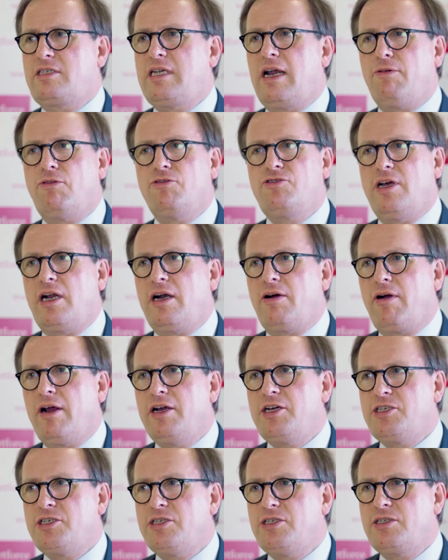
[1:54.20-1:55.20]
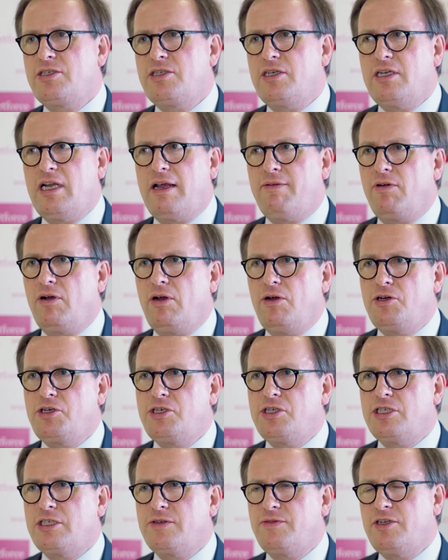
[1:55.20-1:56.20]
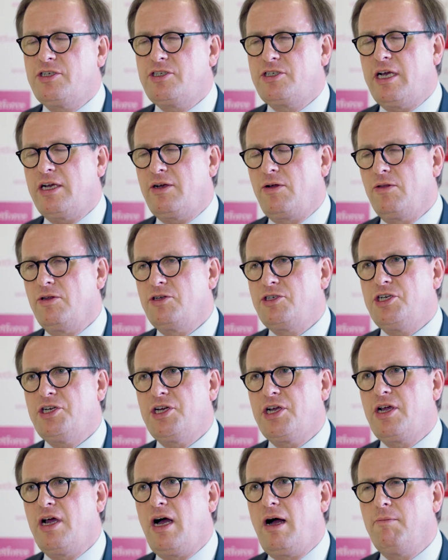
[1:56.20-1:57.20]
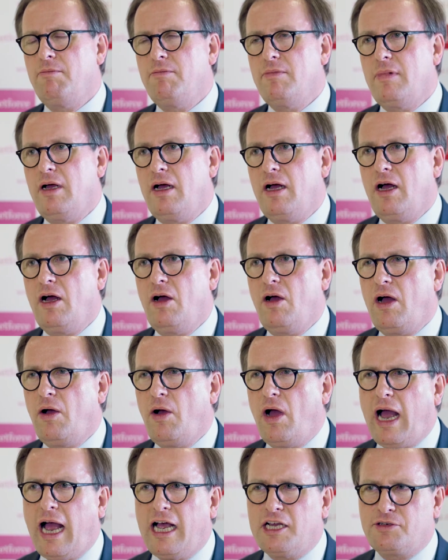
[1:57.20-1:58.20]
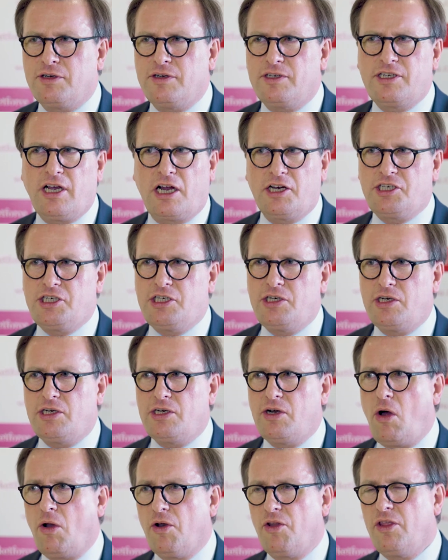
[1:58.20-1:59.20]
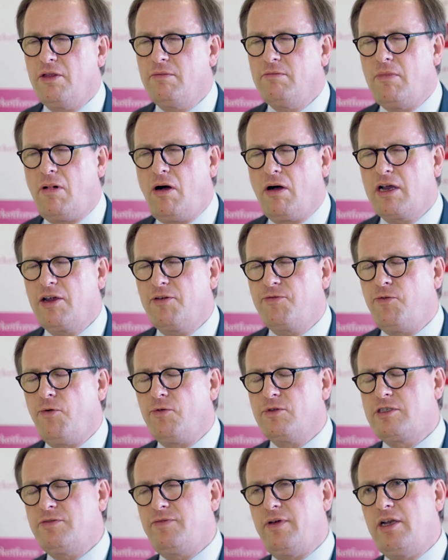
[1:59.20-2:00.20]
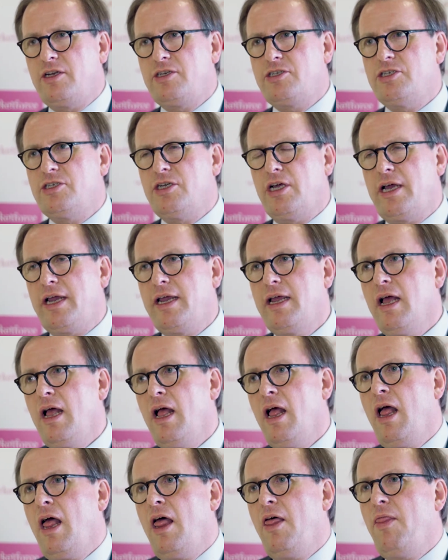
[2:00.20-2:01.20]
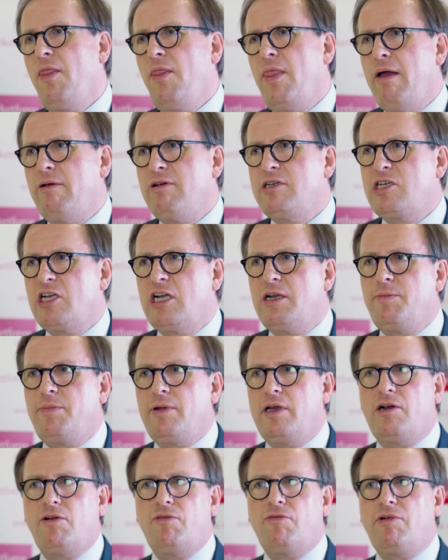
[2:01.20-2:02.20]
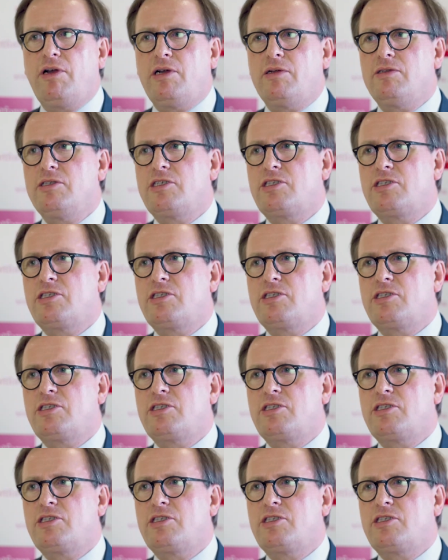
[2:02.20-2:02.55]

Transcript: several generations and evolutions of this technology to come. As we're touching on at the MarketForce event today, there is going to be a real